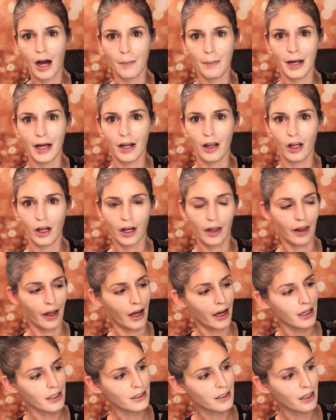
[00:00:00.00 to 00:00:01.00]
I mean, look at
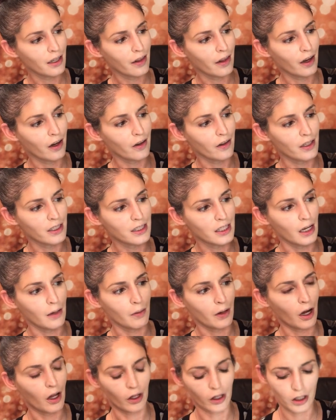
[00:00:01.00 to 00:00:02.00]
that. They're the
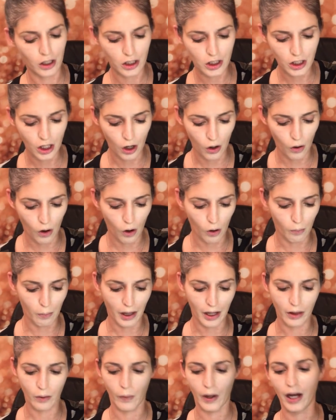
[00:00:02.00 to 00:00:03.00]
same color. So, oh,
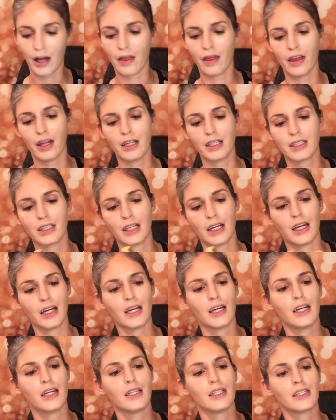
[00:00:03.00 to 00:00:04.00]
by the way, this
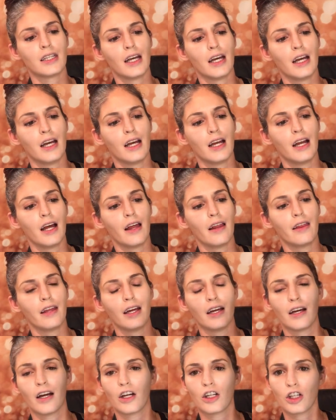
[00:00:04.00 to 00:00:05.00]
is in
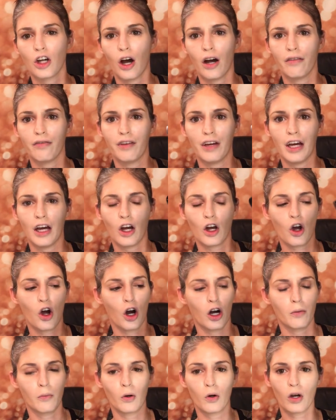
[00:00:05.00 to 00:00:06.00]
the toffee
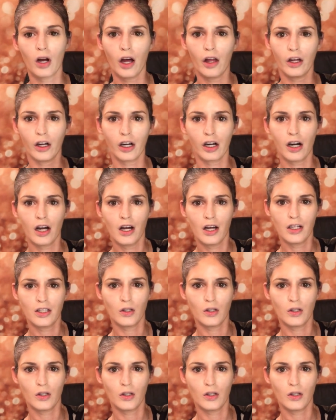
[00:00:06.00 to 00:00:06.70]
caramel color.